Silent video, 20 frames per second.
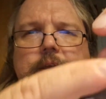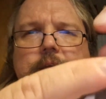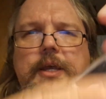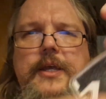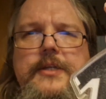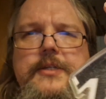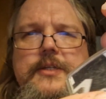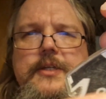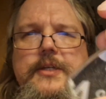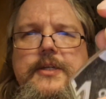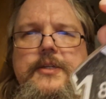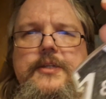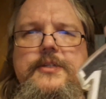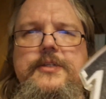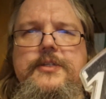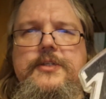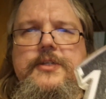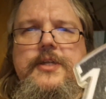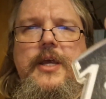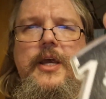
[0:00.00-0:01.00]
Actually, this
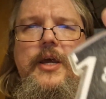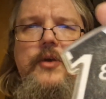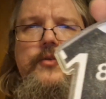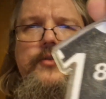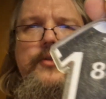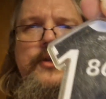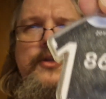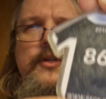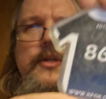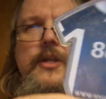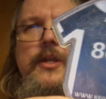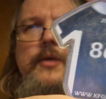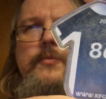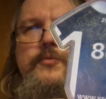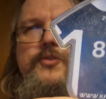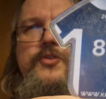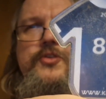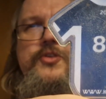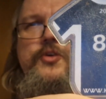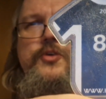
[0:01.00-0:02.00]
is how the club
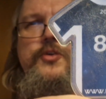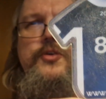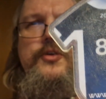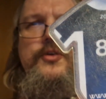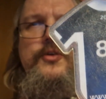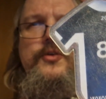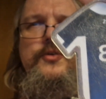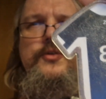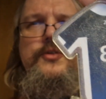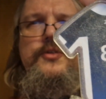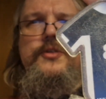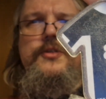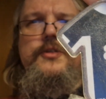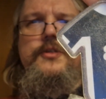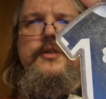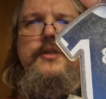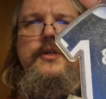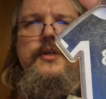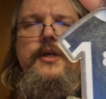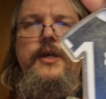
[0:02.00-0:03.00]
shirt looks.
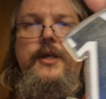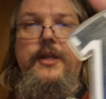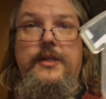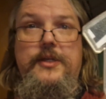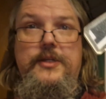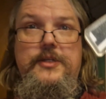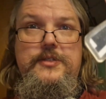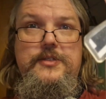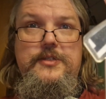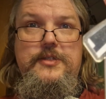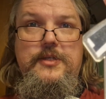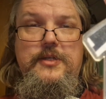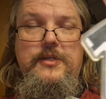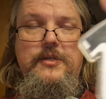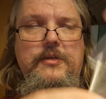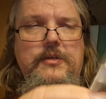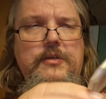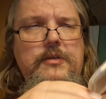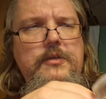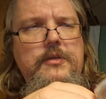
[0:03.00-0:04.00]
At least
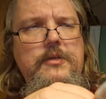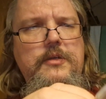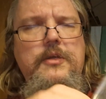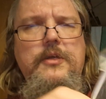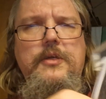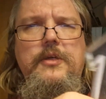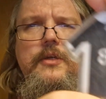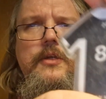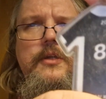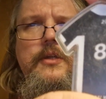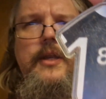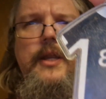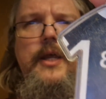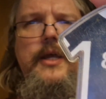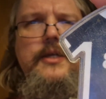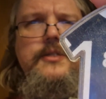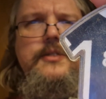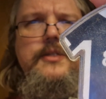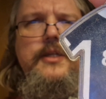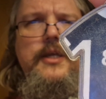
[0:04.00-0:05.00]

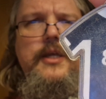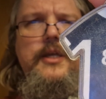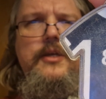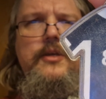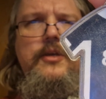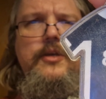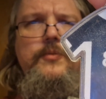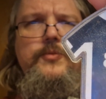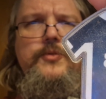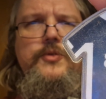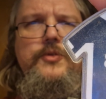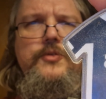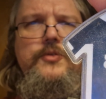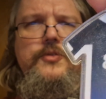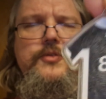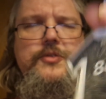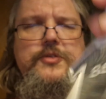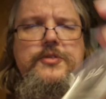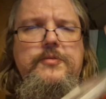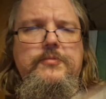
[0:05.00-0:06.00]
last they had club
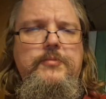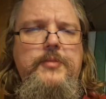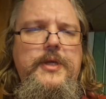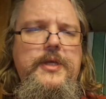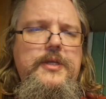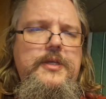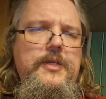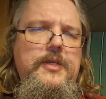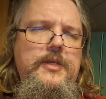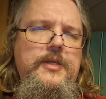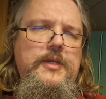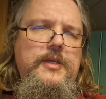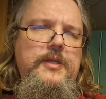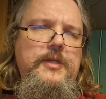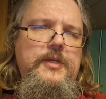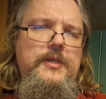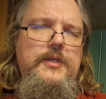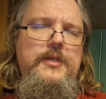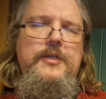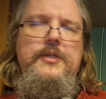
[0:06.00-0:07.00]
shirts made,
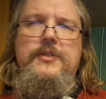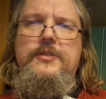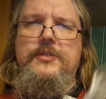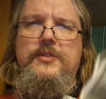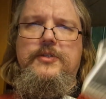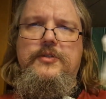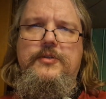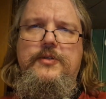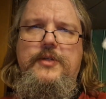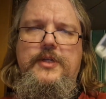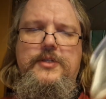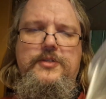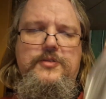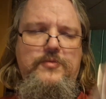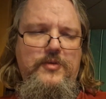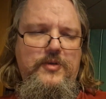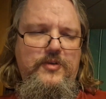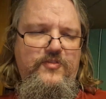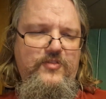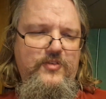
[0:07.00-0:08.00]
so that's
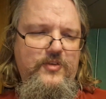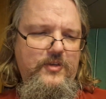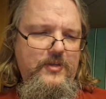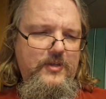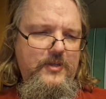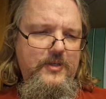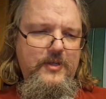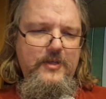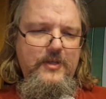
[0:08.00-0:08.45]
quite fun.